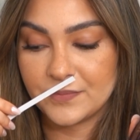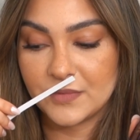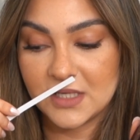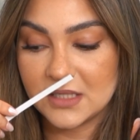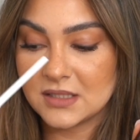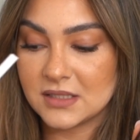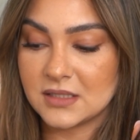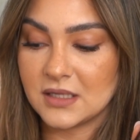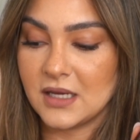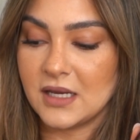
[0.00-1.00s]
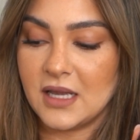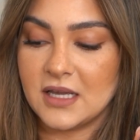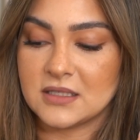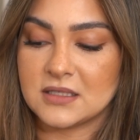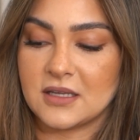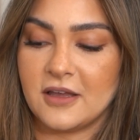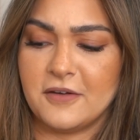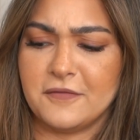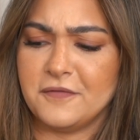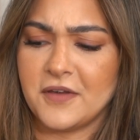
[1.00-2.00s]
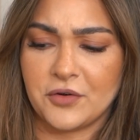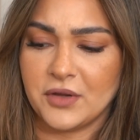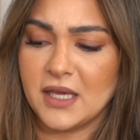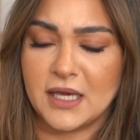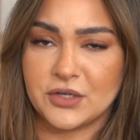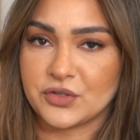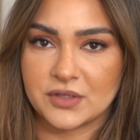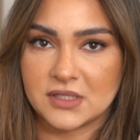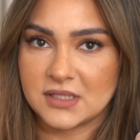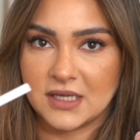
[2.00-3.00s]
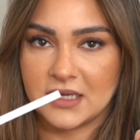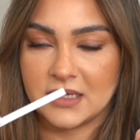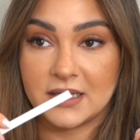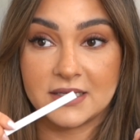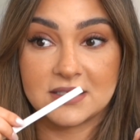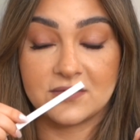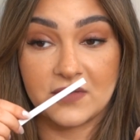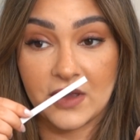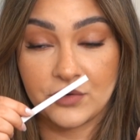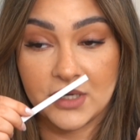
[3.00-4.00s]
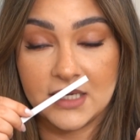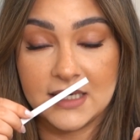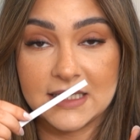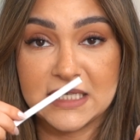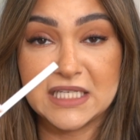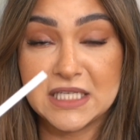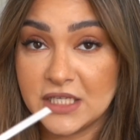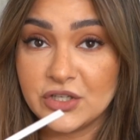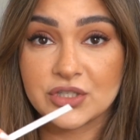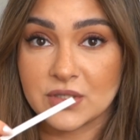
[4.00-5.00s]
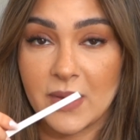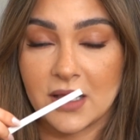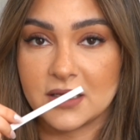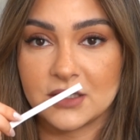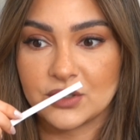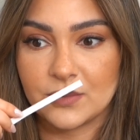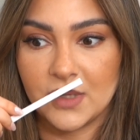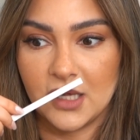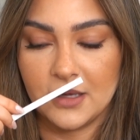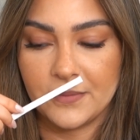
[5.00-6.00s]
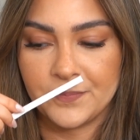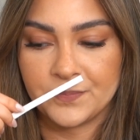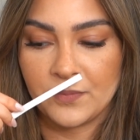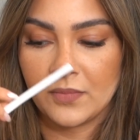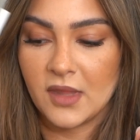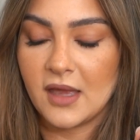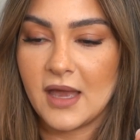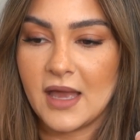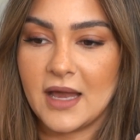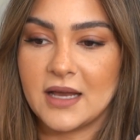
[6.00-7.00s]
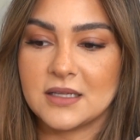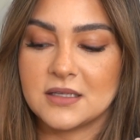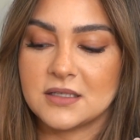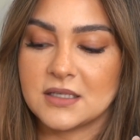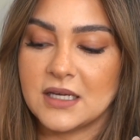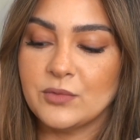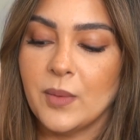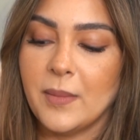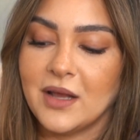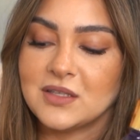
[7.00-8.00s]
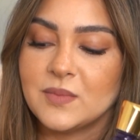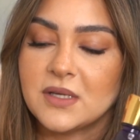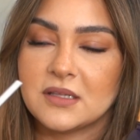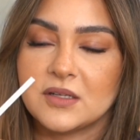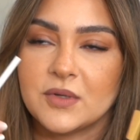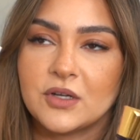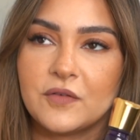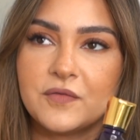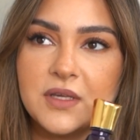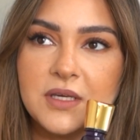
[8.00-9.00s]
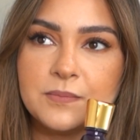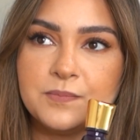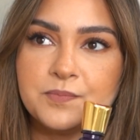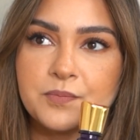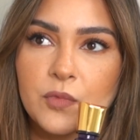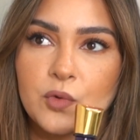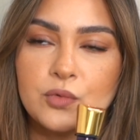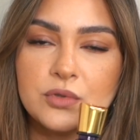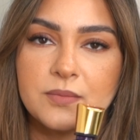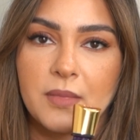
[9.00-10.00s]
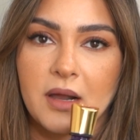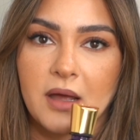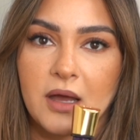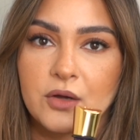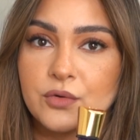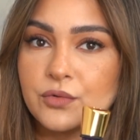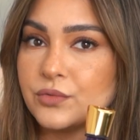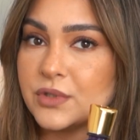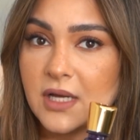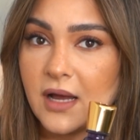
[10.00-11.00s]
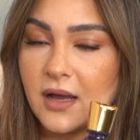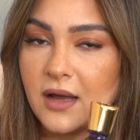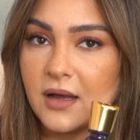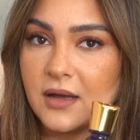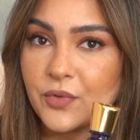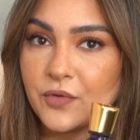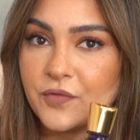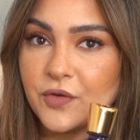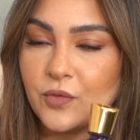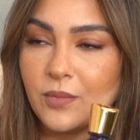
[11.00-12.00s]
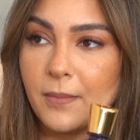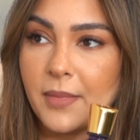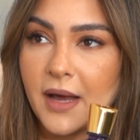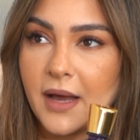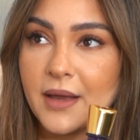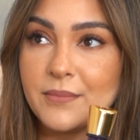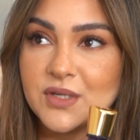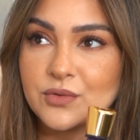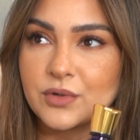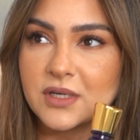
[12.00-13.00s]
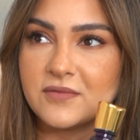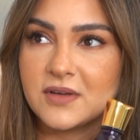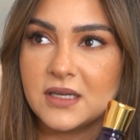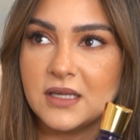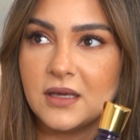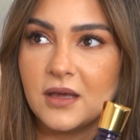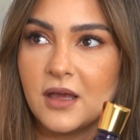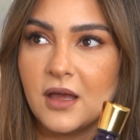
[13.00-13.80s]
This is very interesting. It's very niche smelling to me, and it reminds me a little bit of the Oud Maracuja perfume by Maison Crivelli.